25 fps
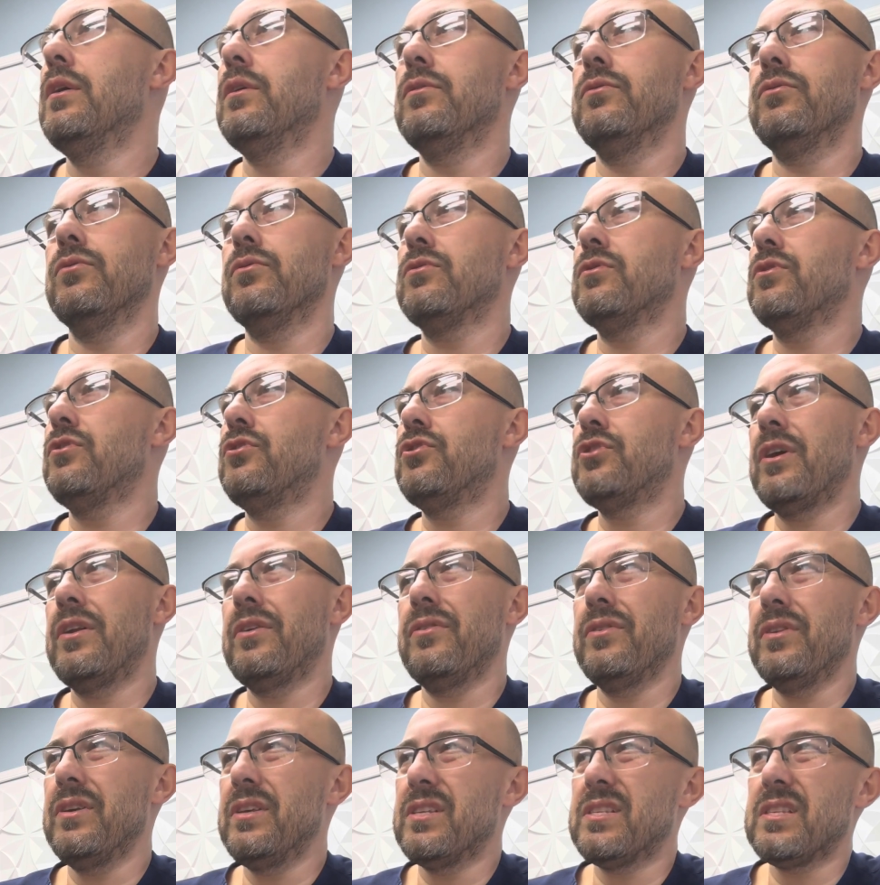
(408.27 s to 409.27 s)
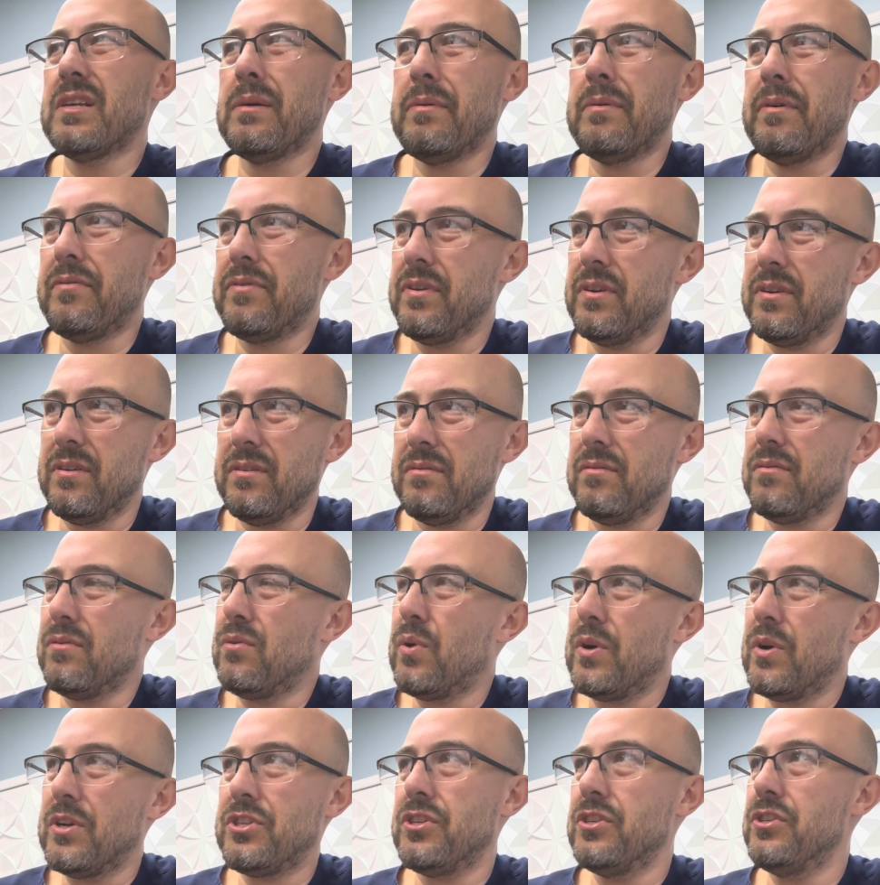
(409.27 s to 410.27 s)
Those are generally some of the
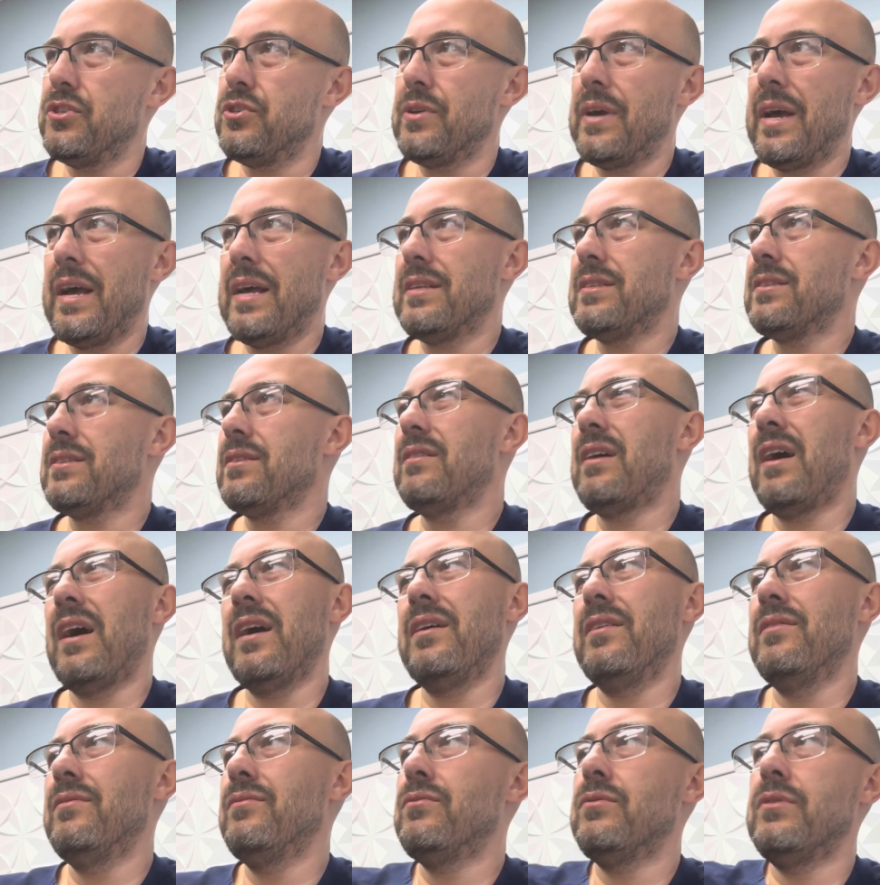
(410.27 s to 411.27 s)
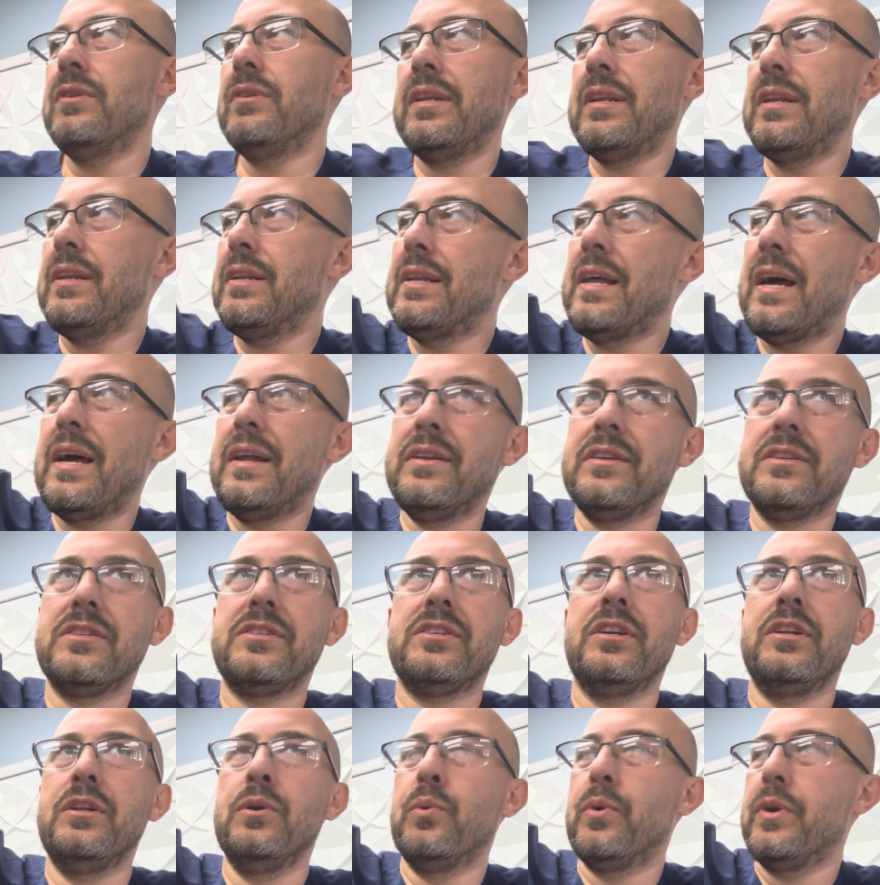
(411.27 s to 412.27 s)
questions you ask. I'm not
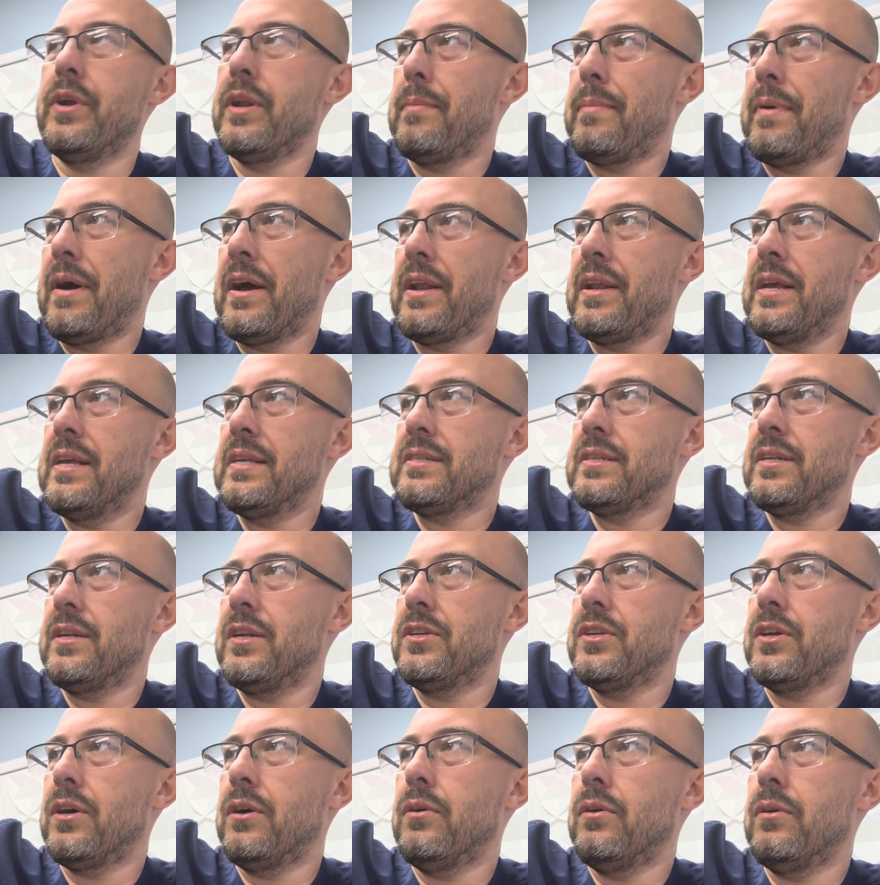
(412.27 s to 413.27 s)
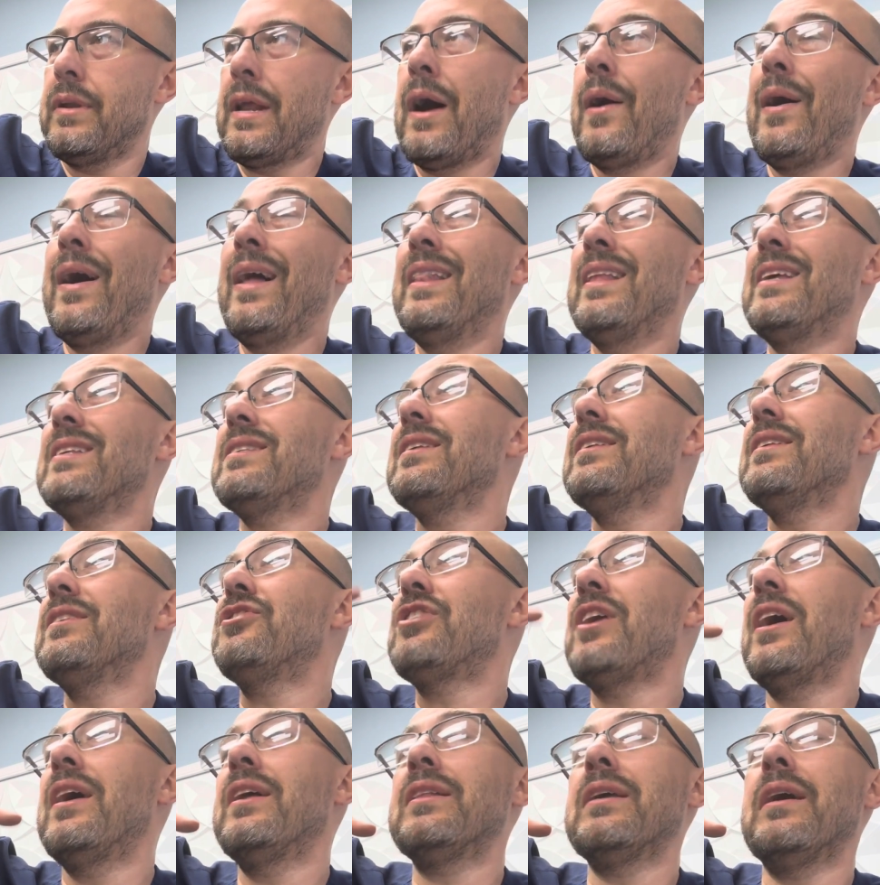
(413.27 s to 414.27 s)
necessarily worried about it as an adult. Now, unless
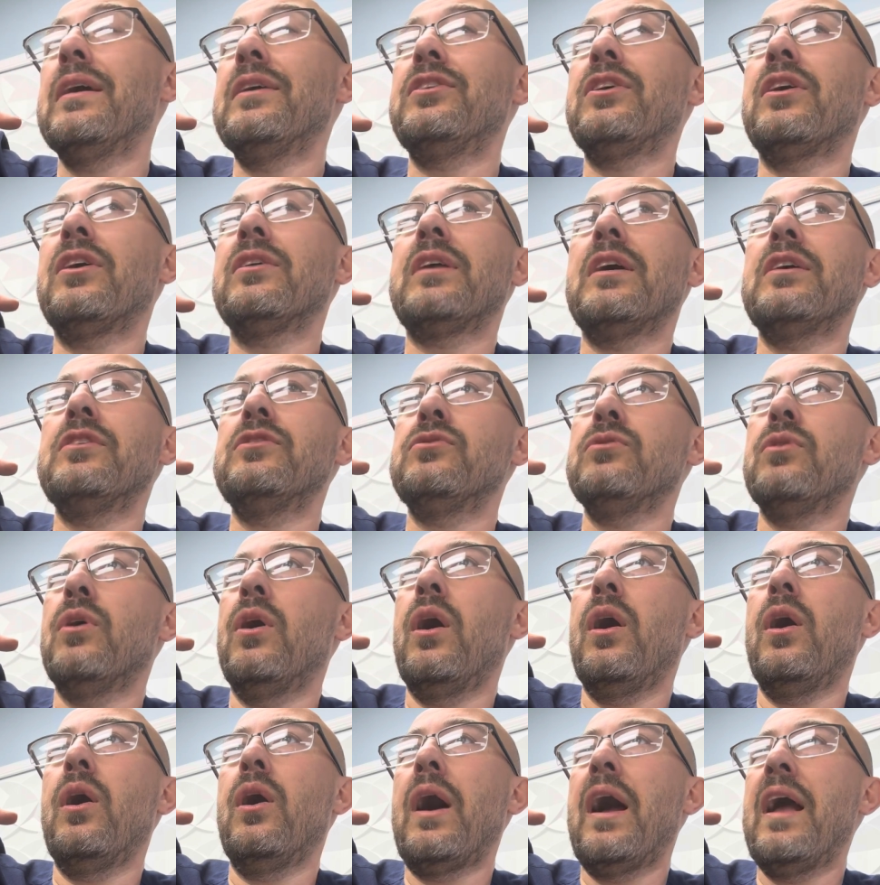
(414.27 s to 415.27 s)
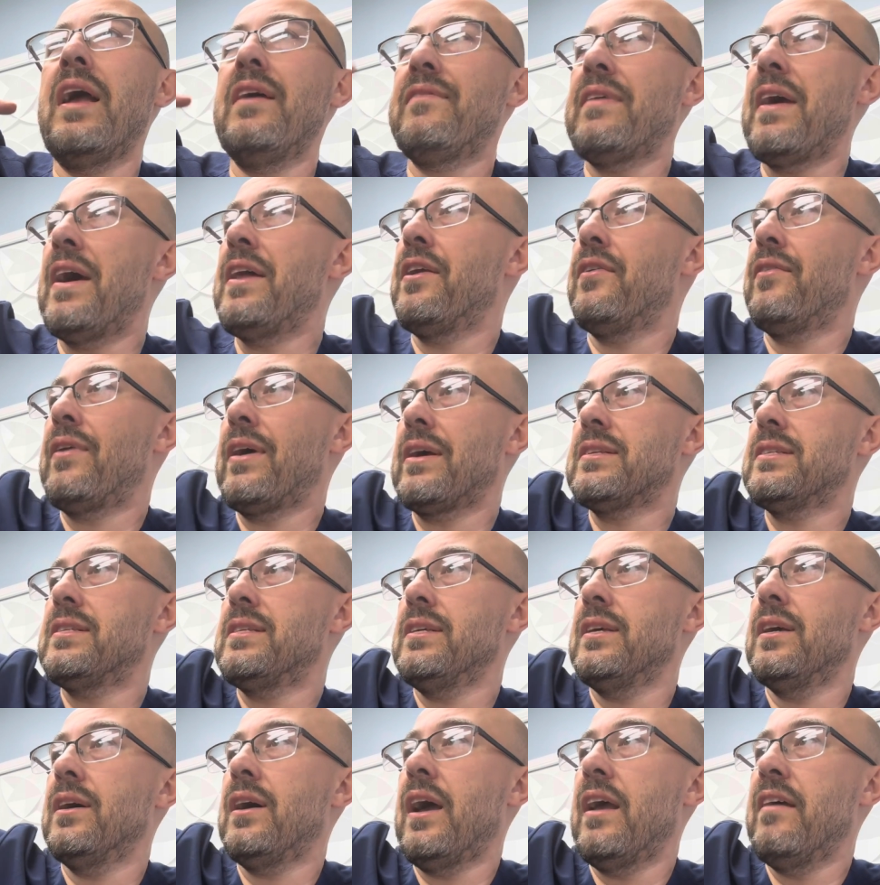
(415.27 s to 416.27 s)
the adult tells you, oh, I have
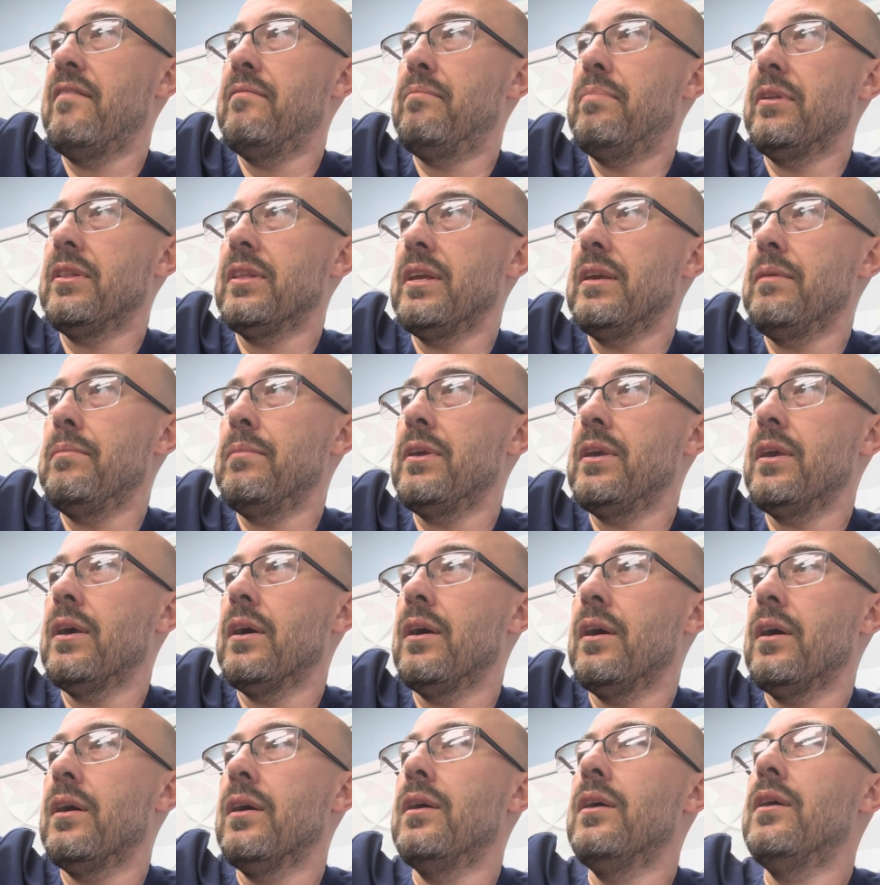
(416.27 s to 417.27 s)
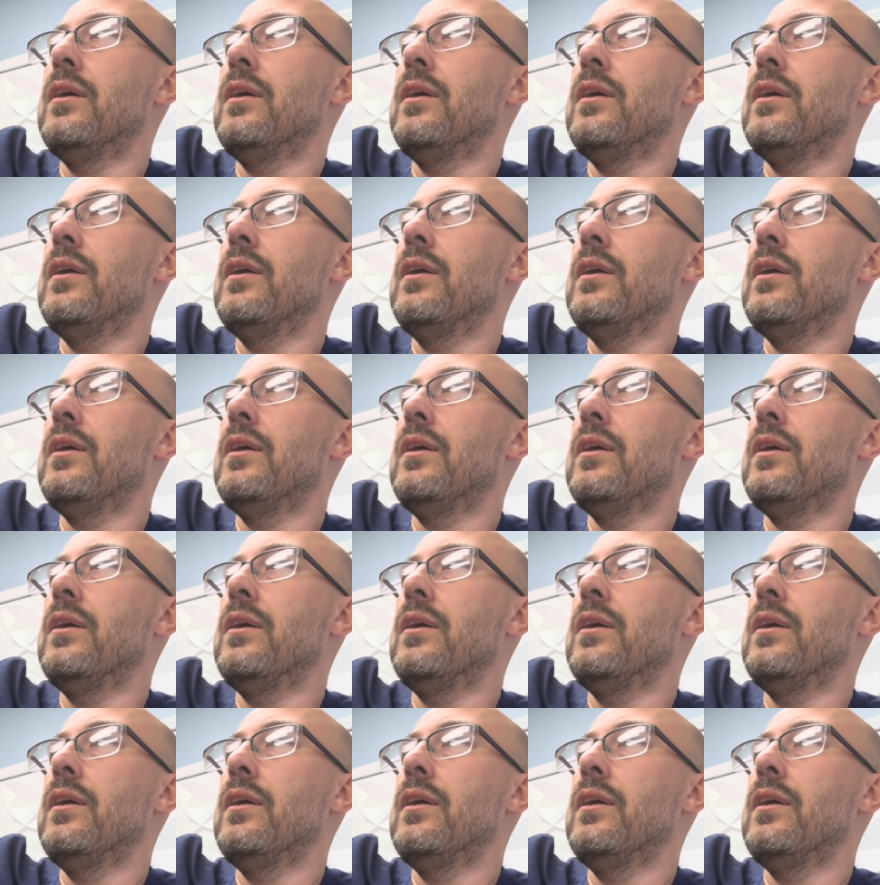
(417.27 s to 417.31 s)
anorexia, I have bulimia,